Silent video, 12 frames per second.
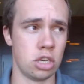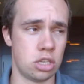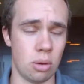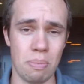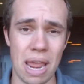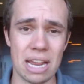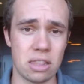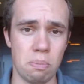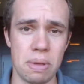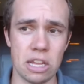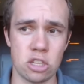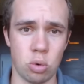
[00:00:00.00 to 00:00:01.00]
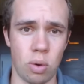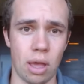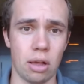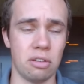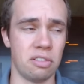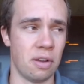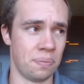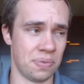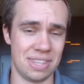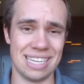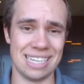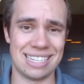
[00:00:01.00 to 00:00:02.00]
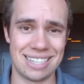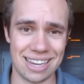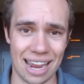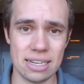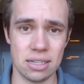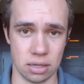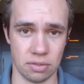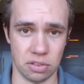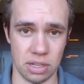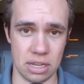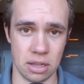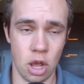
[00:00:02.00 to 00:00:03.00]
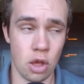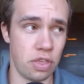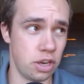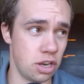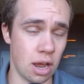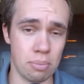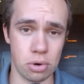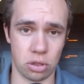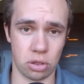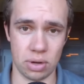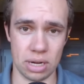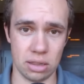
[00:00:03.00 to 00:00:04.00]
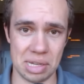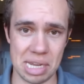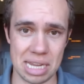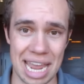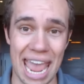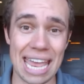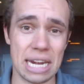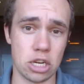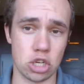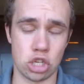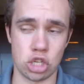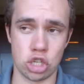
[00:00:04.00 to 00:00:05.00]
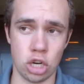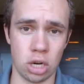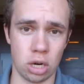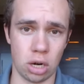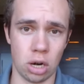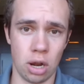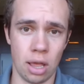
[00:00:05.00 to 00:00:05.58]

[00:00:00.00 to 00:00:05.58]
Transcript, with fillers: to make the Big twelve decisively the number three league and ensure